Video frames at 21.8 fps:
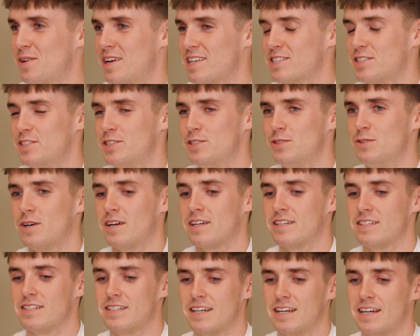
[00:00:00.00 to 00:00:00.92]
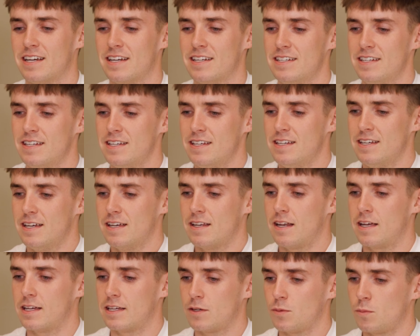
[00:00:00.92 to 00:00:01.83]
rescue," and
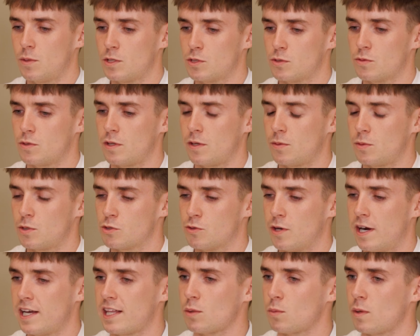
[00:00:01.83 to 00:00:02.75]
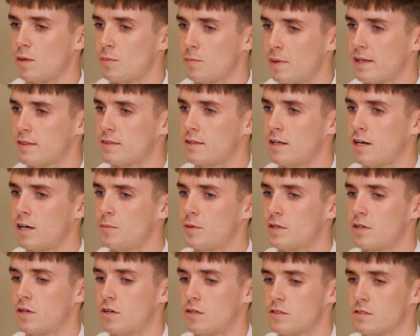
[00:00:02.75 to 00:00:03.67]
which it was great that we met there,
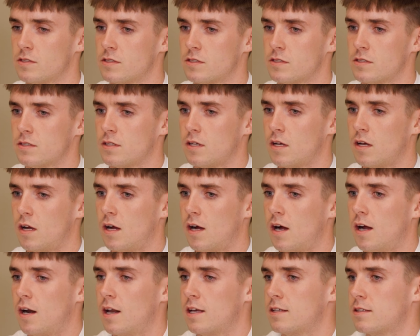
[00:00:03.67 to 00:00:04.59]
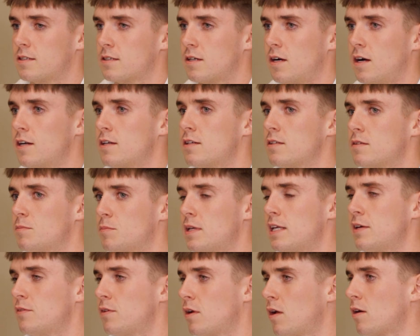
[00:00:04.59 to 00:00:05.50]
because I
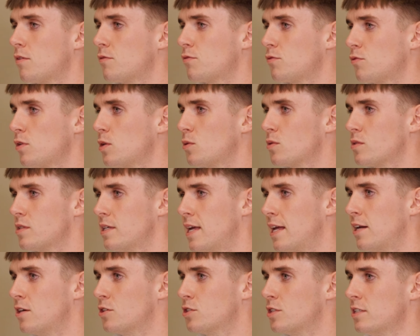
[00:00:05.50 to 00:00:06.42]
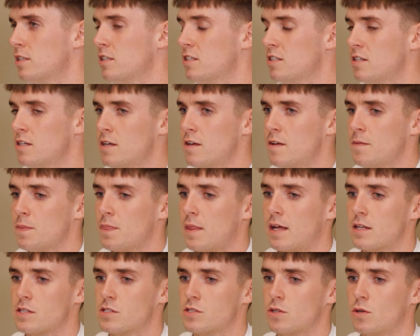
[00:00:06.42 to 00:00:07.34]
believe a lot in frequency and energy,
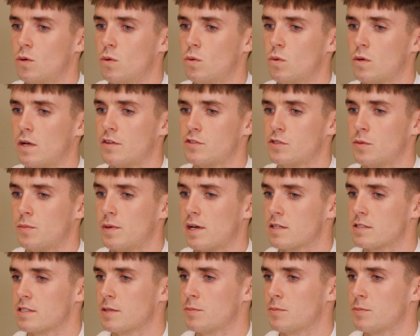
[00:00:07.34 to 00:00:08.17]
and so if someone has